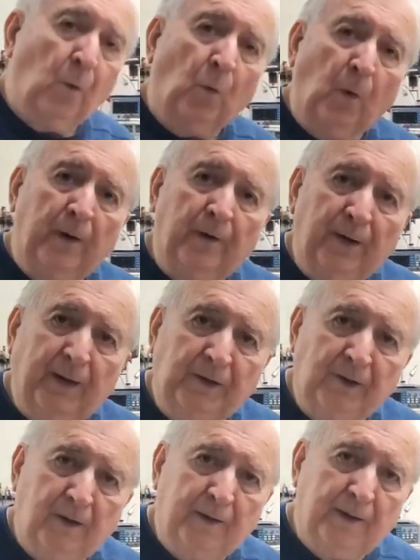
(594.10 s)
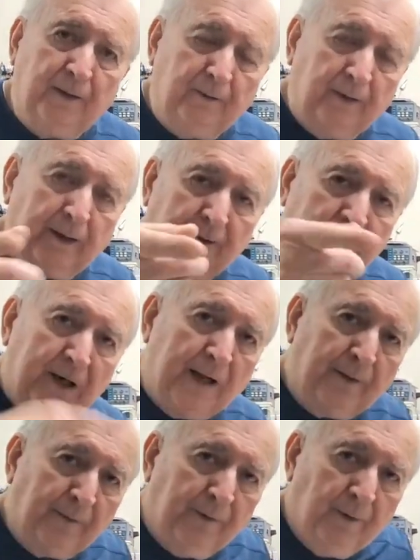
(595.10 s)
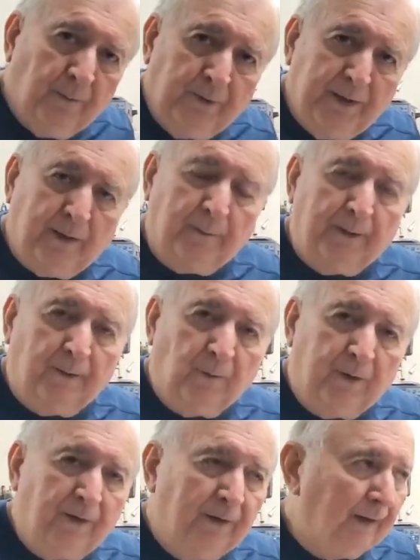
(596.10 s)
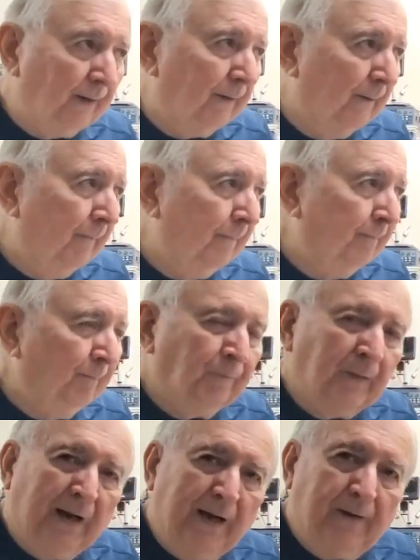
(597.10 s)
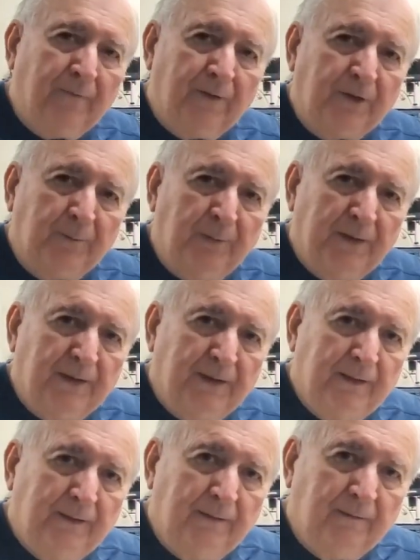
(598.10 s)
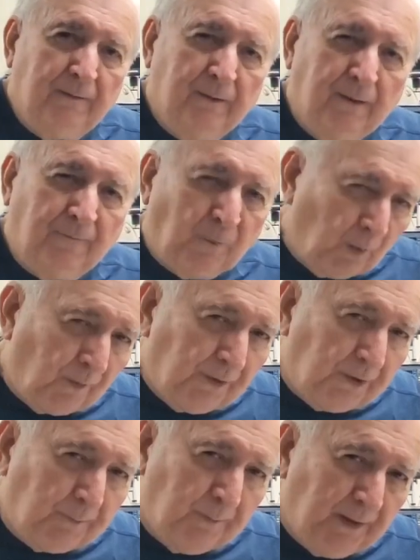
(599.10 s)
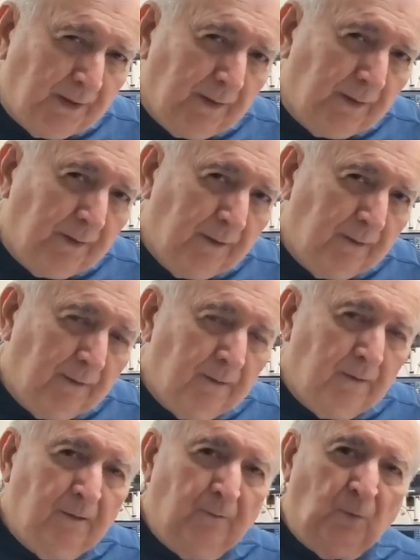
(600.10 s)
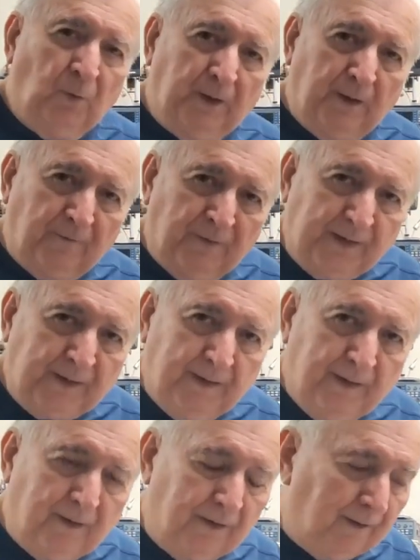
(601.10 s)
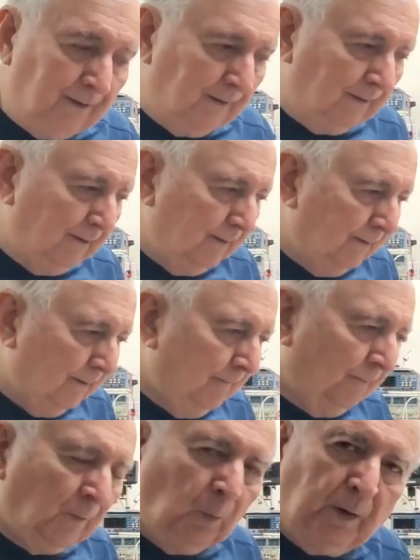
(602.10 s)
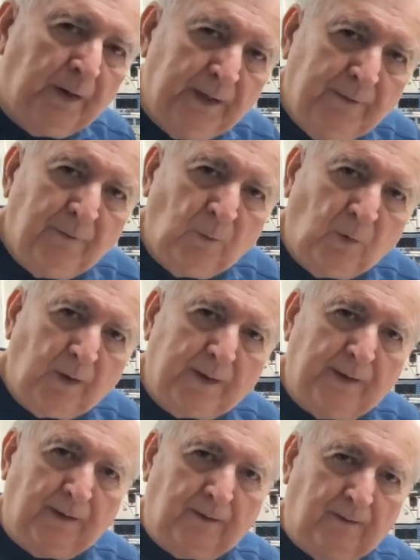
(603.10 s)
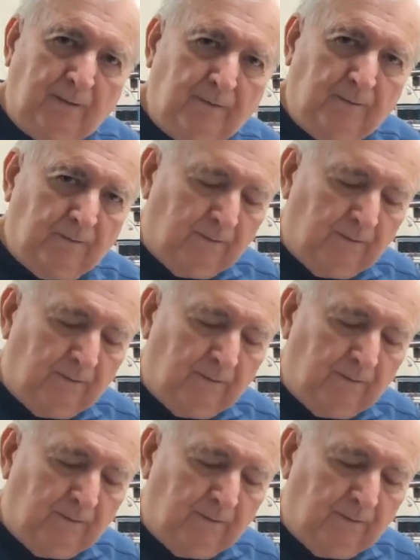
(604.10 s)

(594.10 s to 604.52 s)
What do you think it's going to do in a chat room? Tell me. What do you think? Half the speed? A fourth the speed? Will it affect it at all? Will it even work at all?